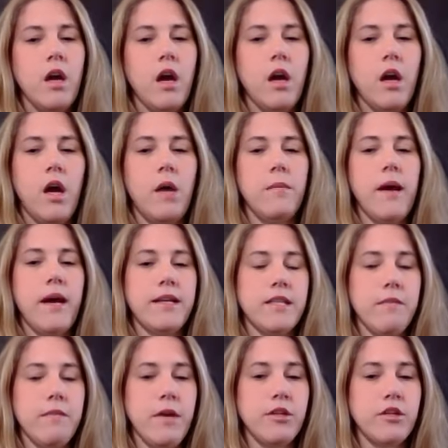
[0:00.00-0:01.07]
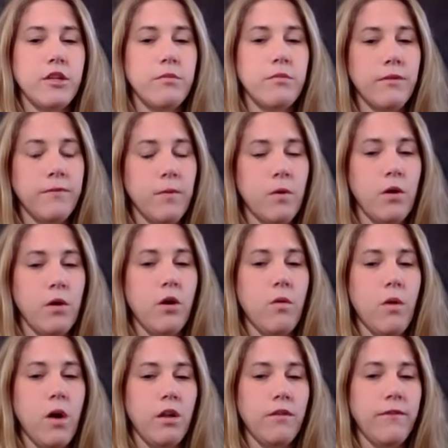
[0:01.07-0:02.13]
As I mentioned before,
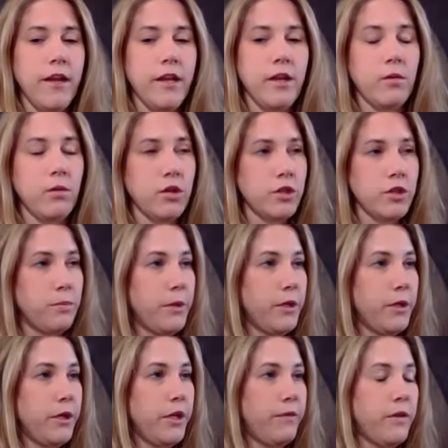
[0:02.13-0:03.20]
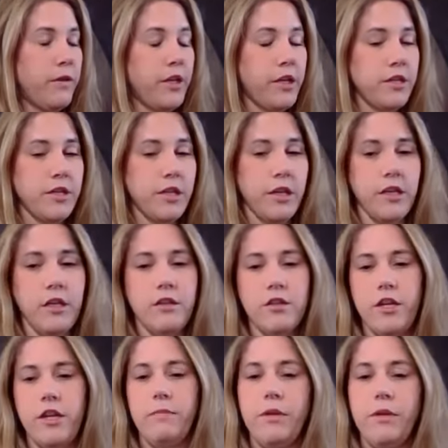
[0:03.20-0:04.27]
qualifying horse show period for the Kentucky
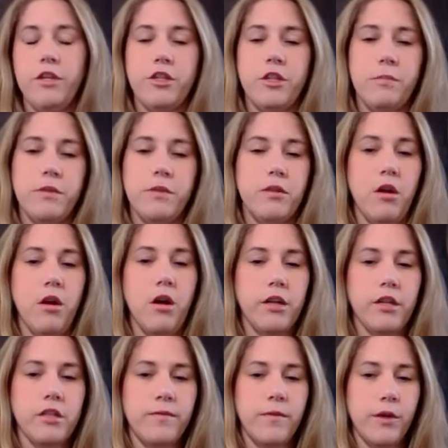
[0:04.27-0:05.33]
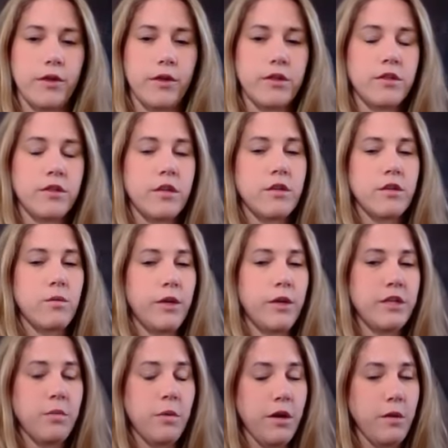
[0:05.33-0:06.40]
Championships is August 1st,
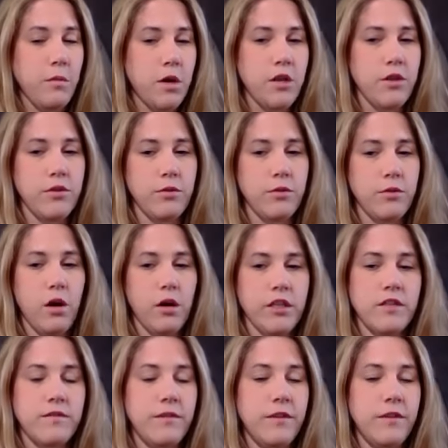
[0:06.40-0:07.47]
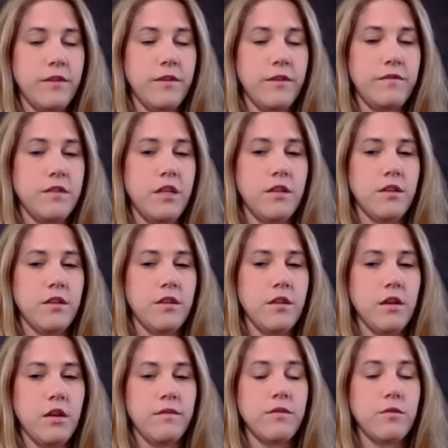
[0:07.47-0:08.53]
2021 through August 15th
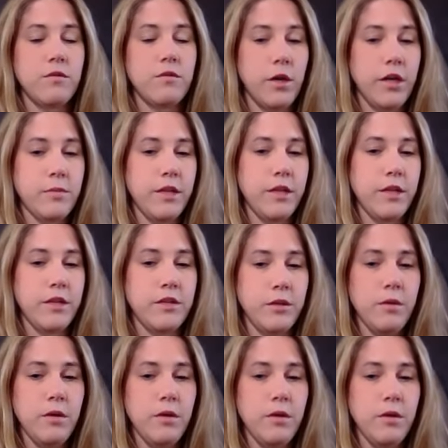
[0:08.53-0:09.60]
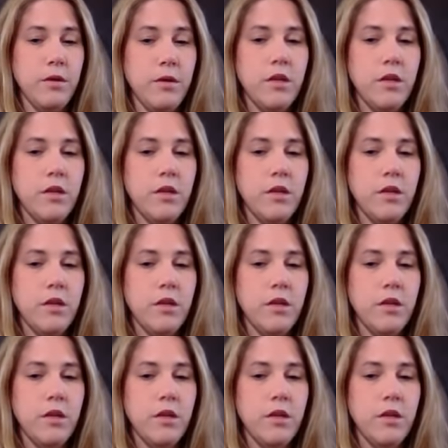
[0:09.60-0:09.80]
of 2022.